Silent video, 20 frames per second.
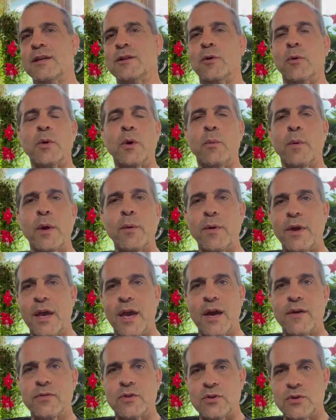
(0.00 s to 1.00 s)
The only way we
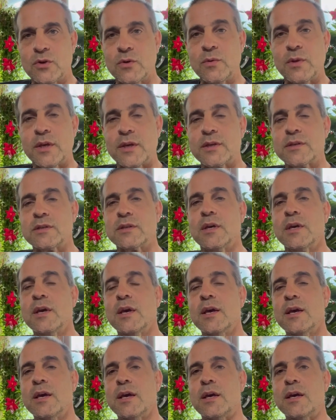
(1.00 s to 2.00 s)
have to do this
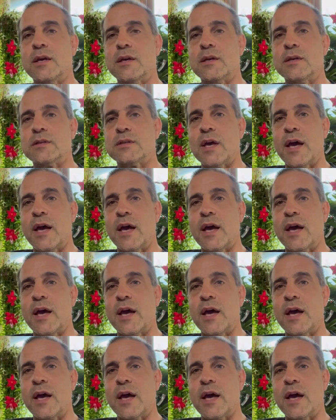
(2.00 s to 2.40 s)
is